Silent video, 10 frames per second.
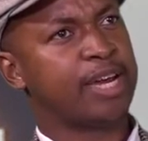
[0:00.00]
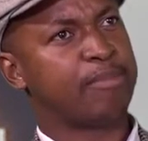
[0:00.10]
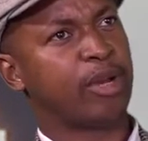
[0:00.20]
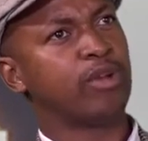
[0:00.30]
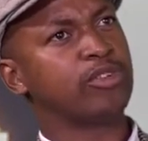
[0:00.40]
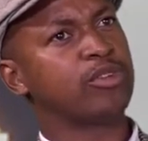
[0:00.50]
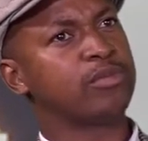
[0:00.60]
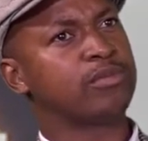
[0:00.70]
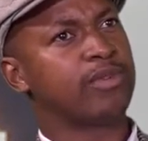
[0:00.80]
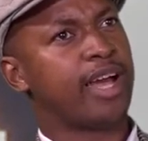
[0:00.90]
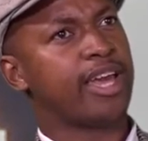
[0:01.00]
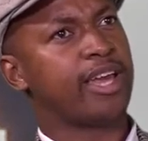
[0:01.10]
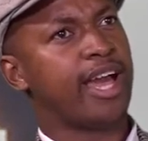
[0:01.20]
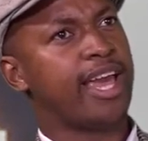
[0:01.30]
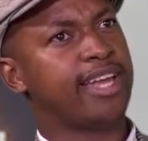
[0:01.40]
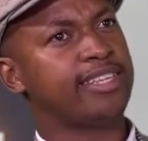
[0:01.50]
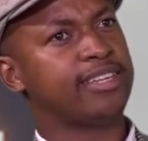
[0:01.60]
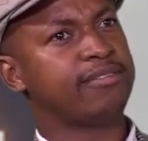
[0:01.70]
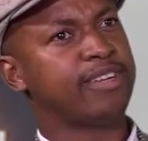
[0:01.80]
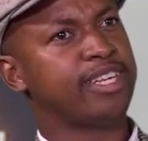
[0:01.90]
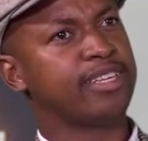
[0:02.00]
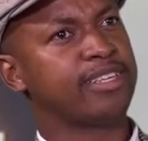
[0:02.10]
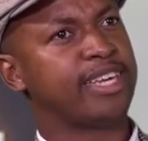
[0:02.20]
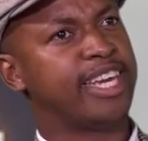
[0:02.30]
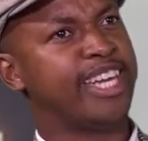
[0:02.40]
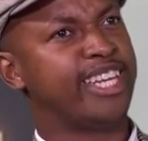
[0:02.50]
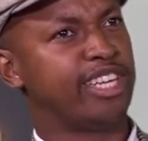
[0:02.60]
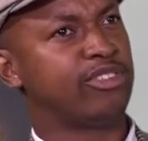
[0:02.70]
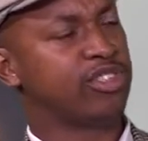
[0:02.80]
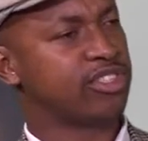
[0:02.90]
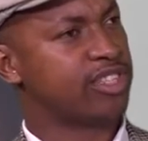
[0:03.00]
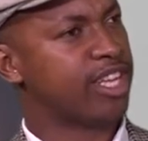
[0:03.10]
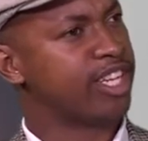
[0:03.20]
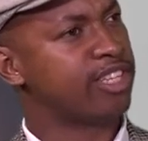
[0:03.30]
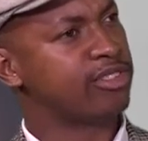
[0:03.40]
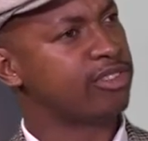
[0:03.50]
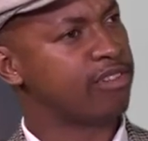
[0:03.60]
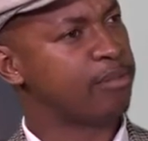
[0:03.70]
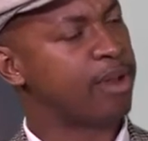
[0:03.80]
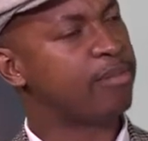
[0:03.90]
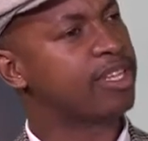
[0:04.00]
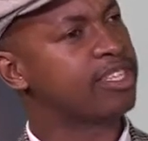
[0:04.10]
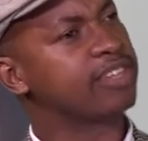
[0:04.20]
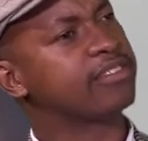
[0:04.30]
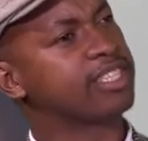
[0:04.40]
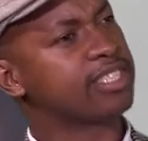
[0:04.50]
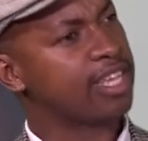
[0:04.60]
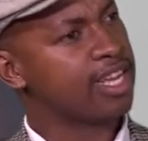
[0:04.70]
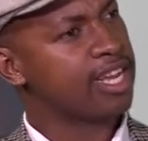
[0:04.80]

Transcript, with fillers: but also I, I, had a very keen interest in issues of the public service, uh,